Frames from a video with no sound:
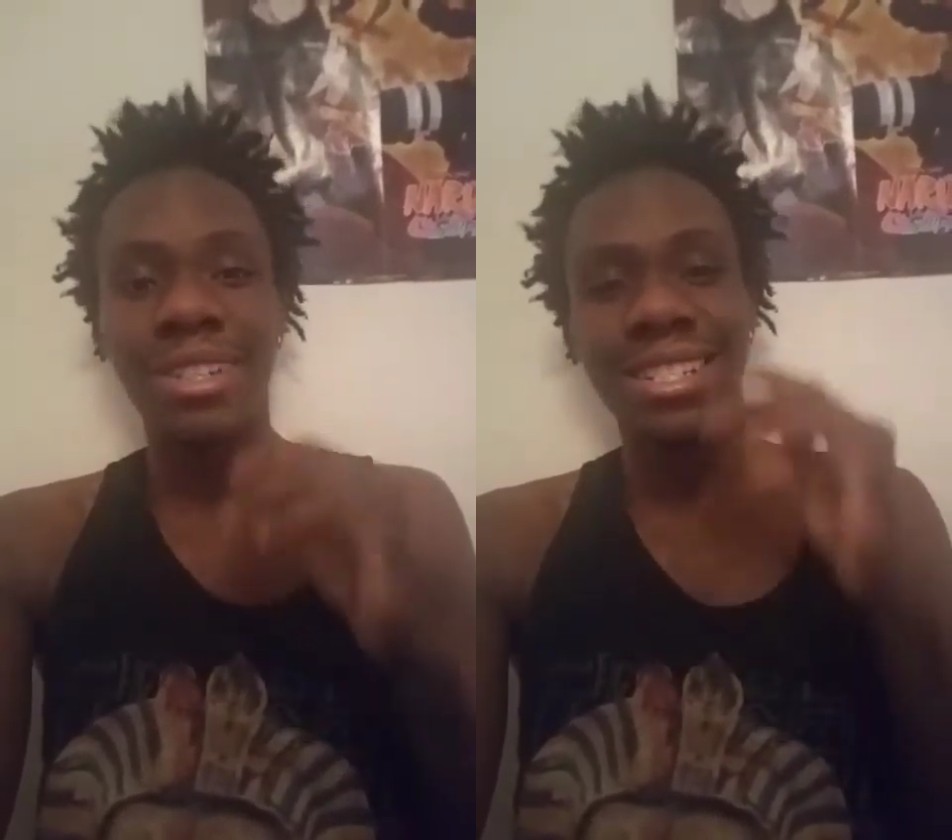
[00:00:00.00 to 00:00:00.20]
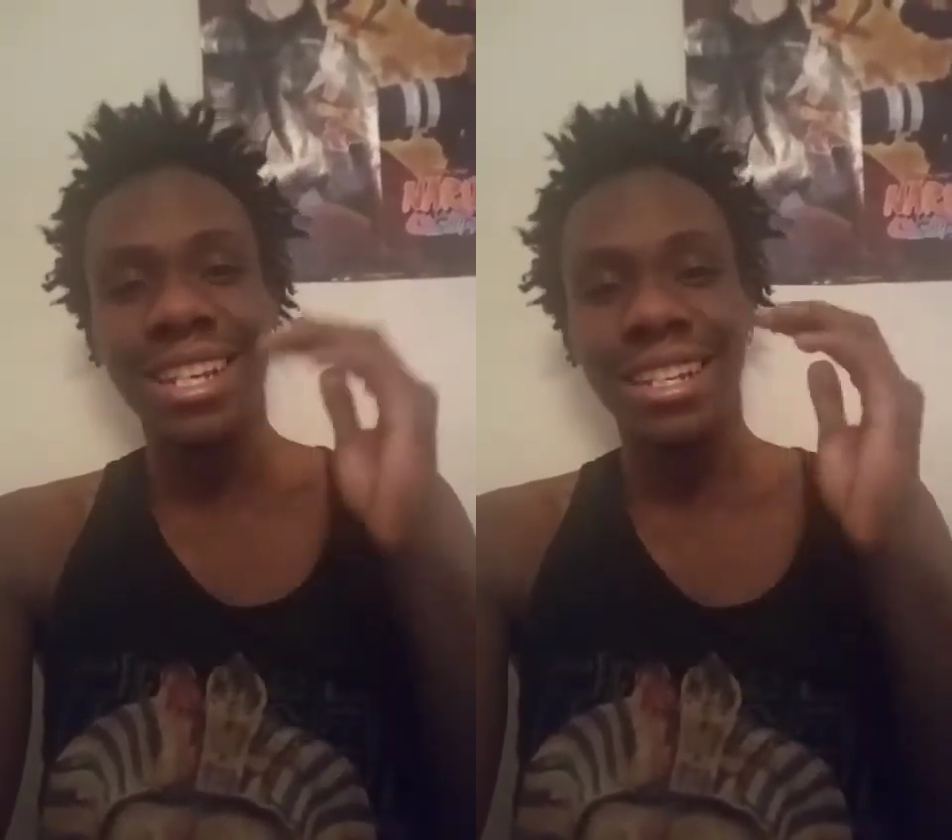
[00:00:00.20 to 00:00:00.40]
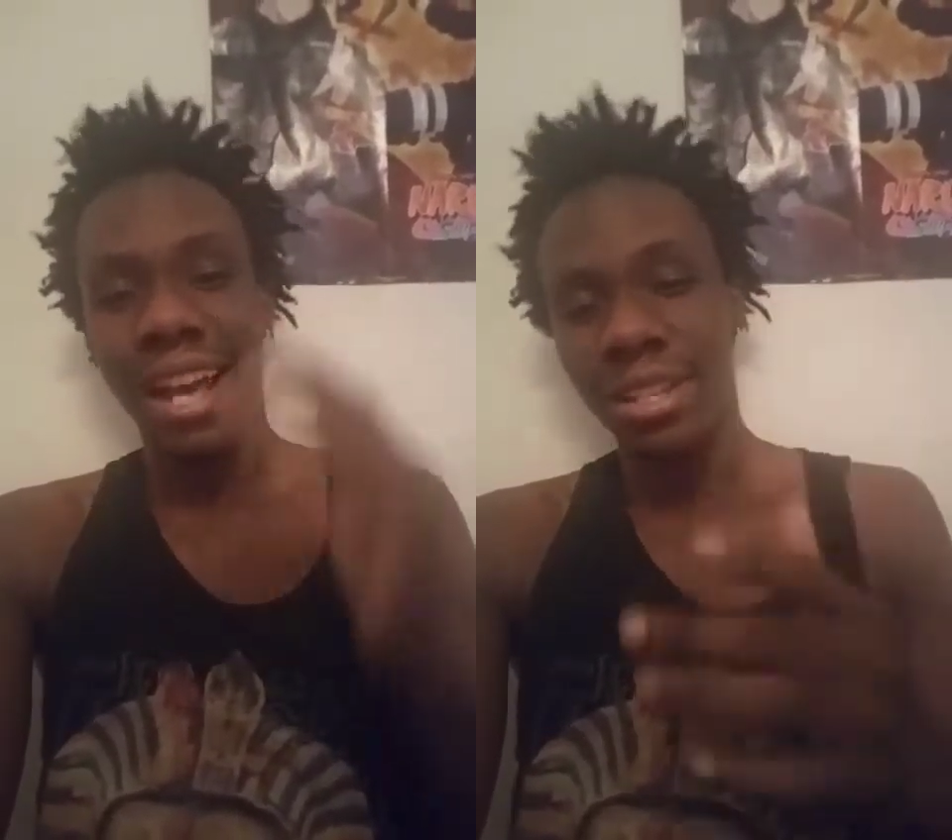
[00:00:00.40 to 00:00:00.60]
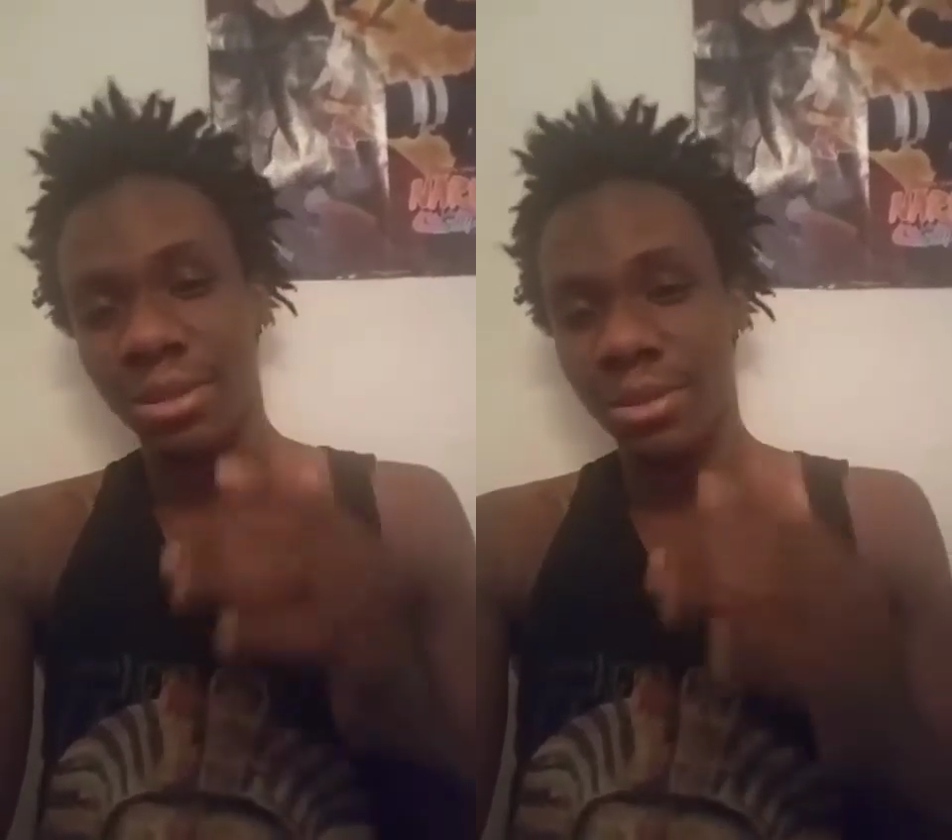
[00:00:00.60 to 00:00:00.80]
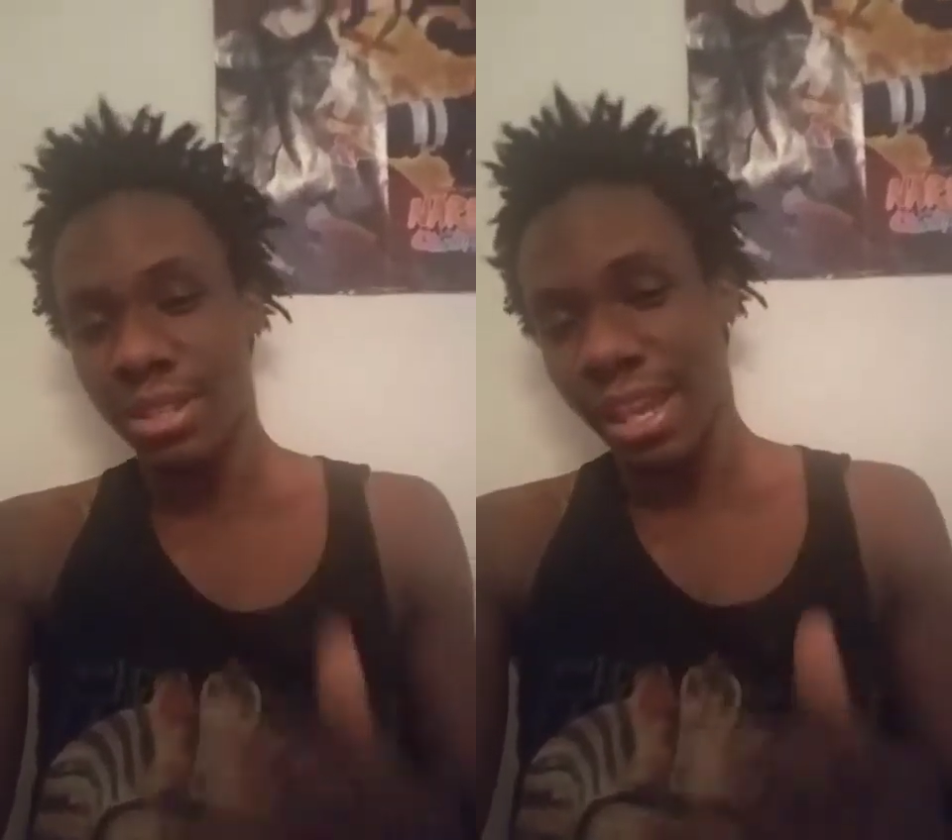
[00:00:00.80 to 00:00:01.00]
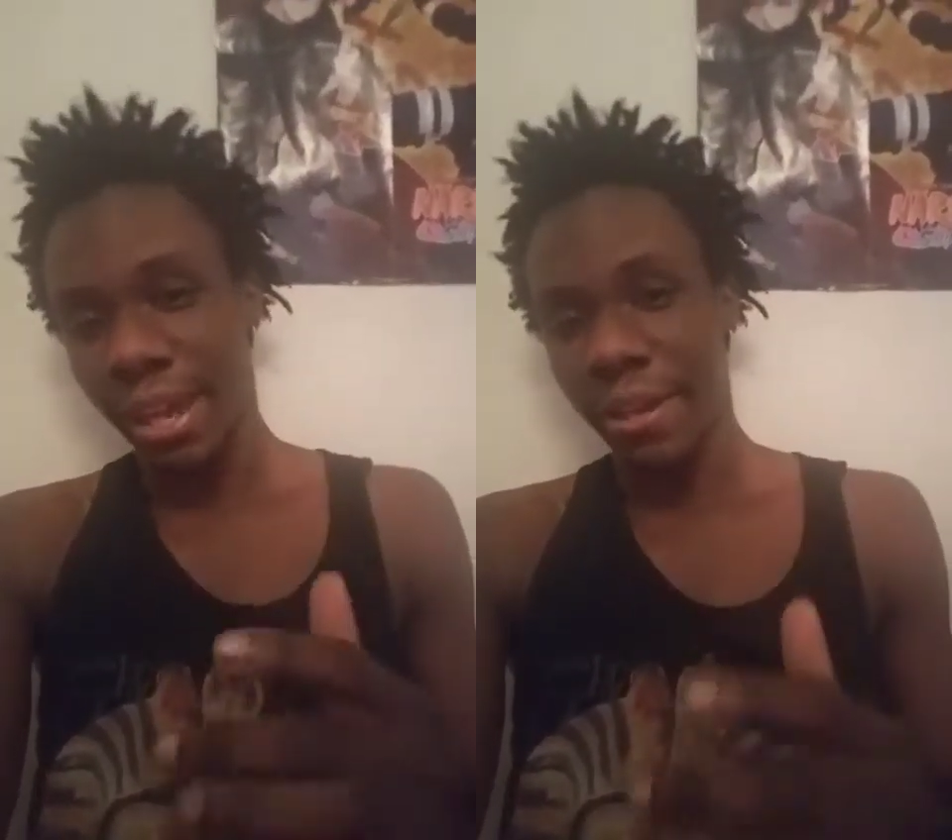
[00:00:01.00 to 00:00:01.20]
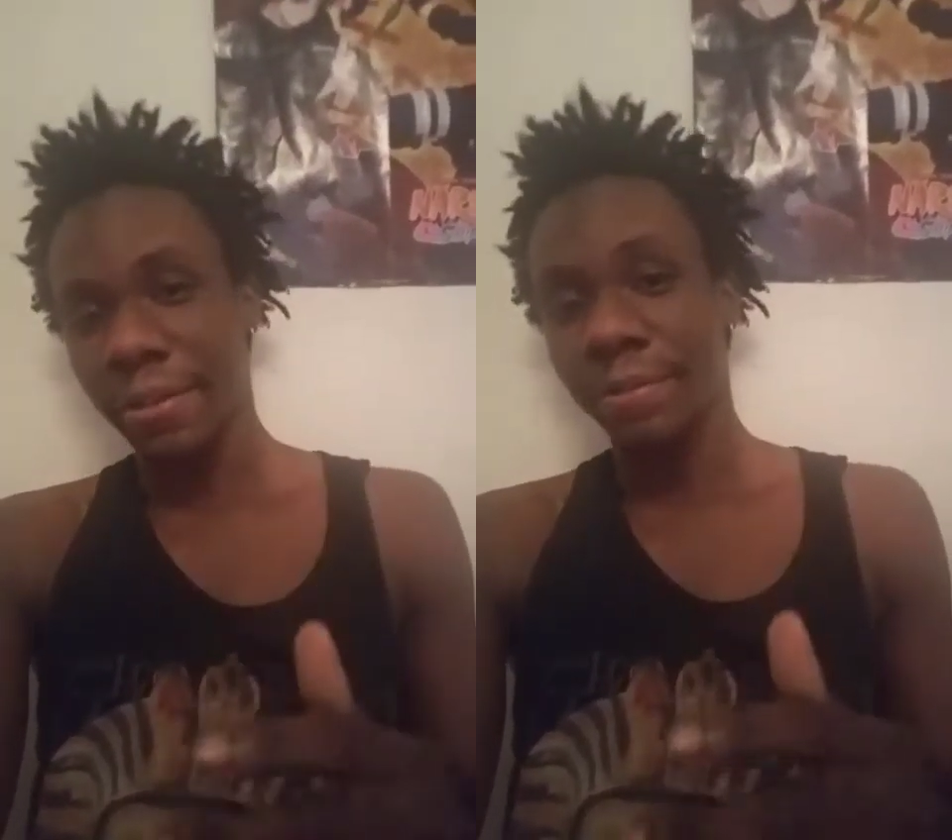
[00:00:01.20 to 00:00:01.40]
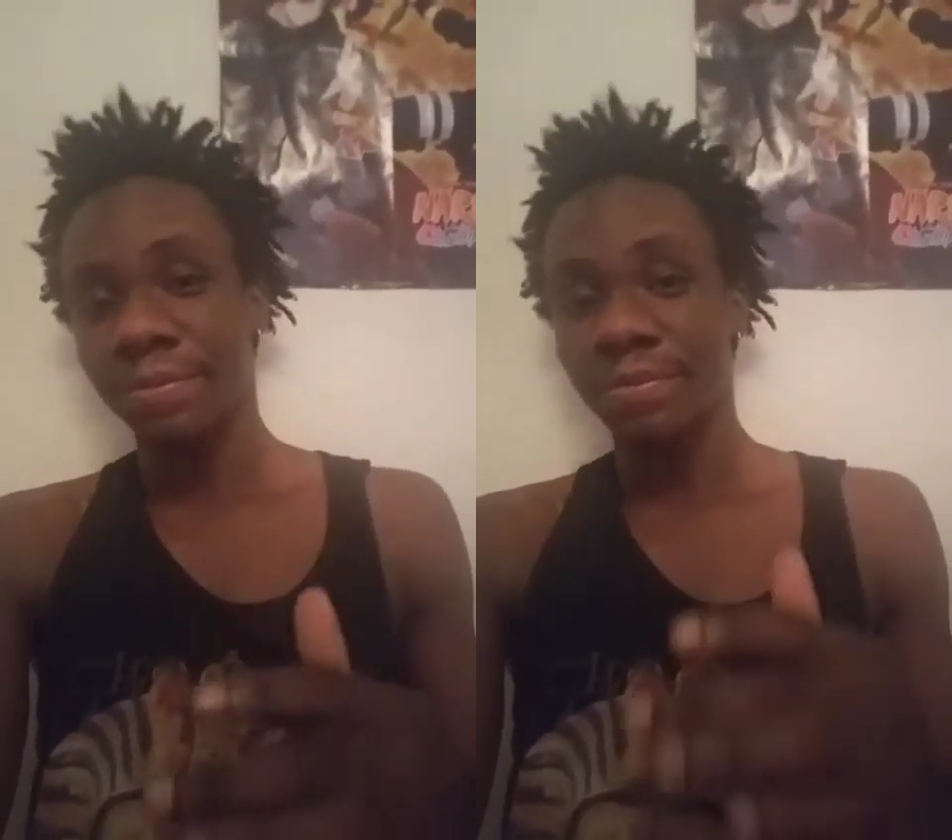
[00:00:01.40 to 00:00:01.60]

and say Natsu is dead.